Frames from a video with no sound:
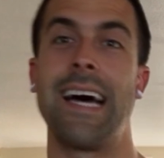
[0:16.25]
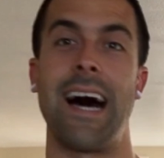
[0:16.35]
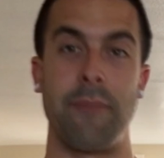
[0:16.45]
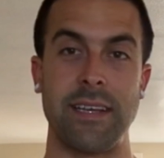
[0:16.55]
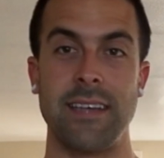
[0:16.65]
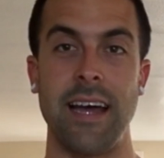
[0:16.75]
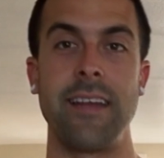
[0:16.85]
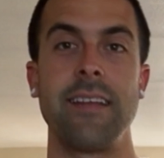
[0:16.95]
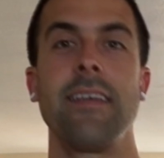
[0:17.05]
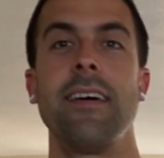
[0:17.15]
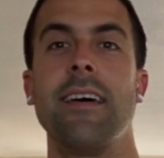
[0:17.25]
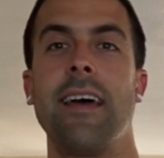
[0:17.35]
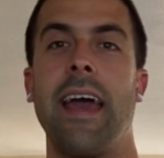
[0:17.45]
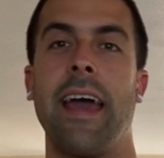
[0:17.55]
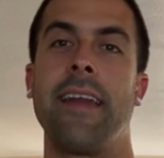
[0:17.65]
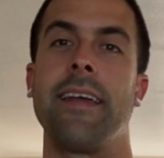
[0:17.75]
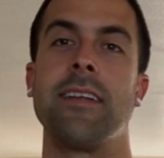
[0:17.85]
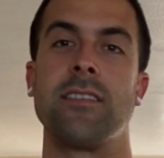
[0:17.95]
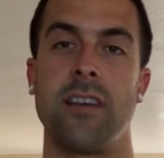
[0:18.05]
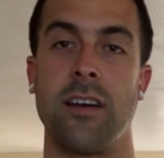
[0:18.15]
I'm excited, and
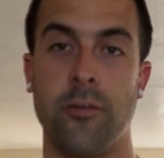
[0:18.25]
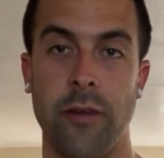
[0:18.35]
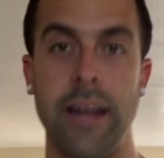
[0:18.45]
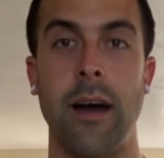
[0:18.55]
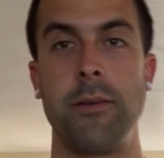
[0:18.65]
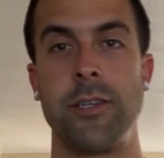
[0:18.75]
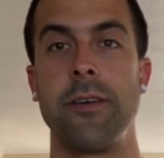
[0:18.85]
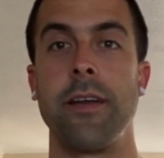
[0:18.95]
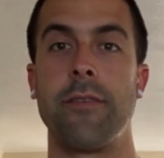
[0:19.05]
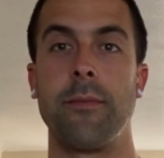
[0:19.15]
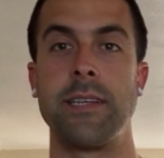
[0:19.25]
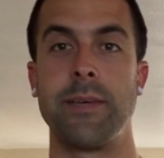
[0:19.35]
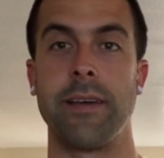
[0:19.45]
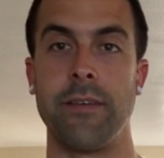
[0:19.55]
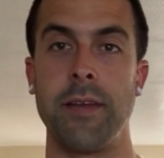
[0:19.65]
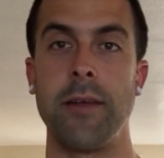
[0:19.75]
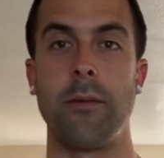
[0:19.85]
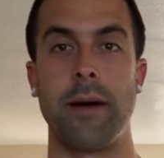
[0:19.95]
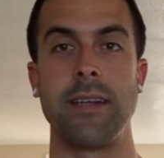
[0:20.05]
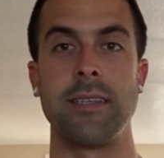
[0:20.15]
it's a great opportunity for me to make a video
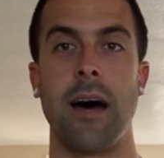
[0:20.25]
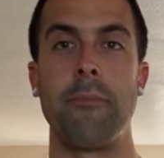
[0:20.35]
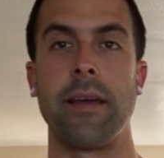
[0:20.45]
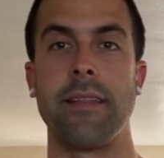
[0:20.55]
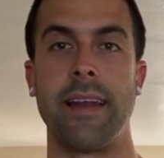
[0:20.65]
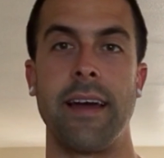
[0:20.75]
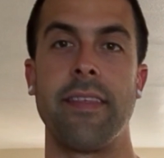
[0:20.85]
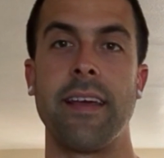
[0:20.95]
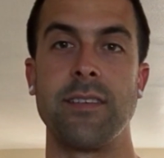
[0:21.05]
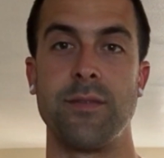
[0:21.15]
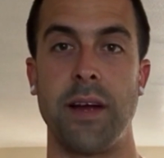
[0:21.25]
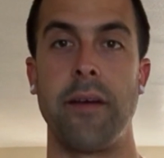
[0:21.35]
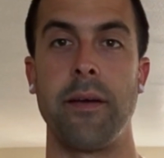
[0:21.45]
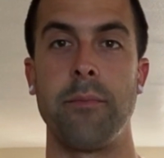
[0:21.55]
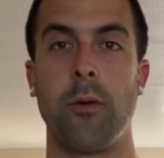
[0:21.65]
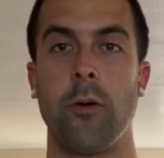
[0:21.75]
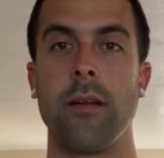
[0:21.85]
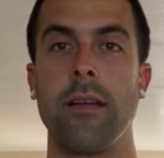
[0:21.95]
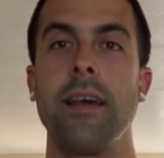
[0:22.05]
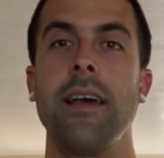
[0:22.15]
about a topic that I think is very
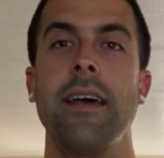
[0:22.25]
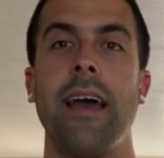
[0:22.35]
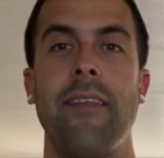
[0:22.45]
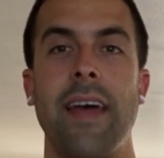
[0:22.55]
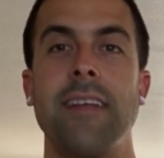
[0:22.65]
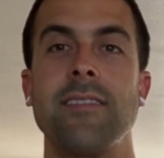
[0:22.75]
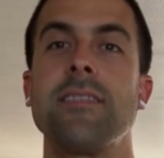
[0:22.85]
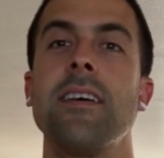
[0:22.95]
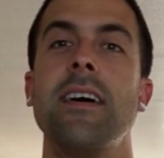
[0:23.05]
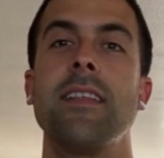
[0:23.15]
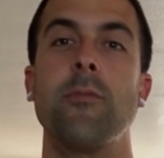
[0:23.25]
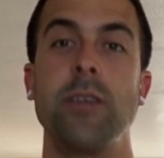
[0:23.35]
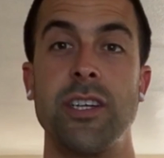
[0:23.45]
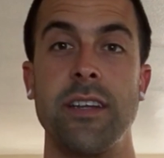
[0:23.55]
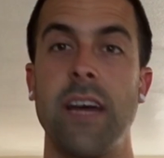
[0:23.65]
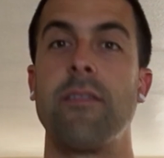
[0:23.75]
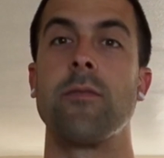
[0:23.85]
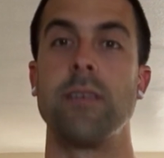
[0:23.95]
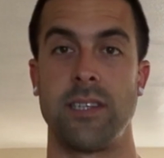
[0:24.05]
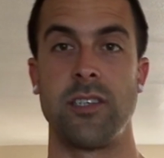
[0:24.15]
important, and that is that we should never
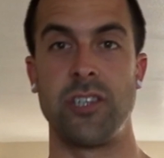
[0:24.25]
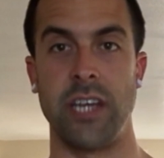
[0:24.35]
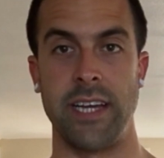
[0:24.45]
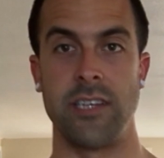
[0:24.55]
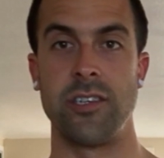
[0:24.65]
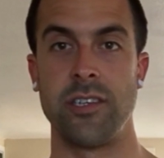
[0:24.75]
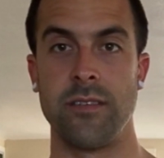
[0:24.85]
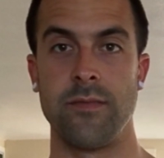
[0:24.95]
resist change.